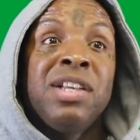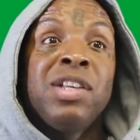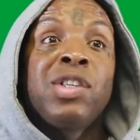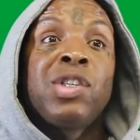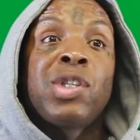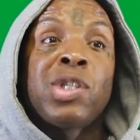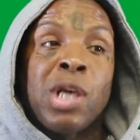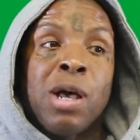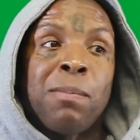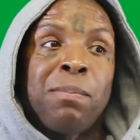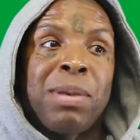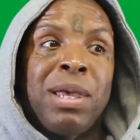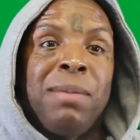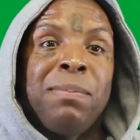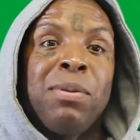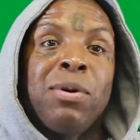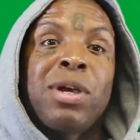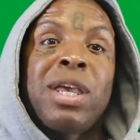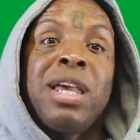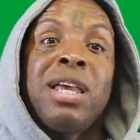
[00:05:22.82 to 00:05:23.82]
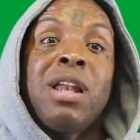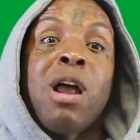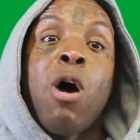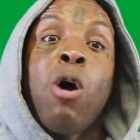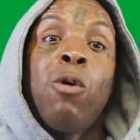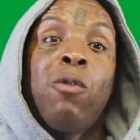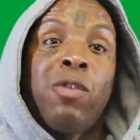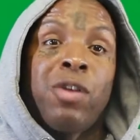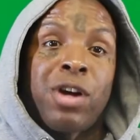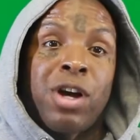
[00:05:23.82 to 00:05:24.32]
some people can
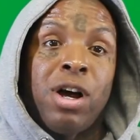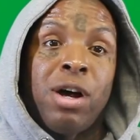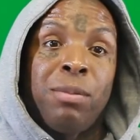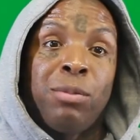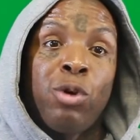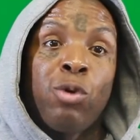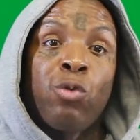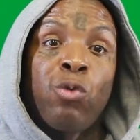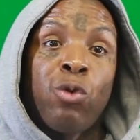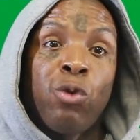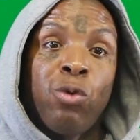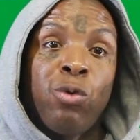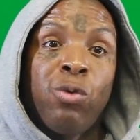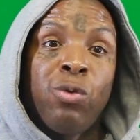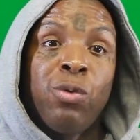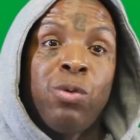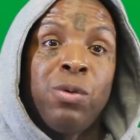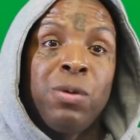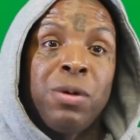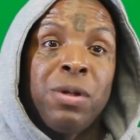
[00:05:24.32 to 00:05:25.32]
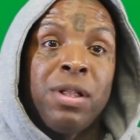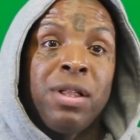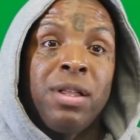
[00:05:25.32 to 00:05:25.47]
overcome the rule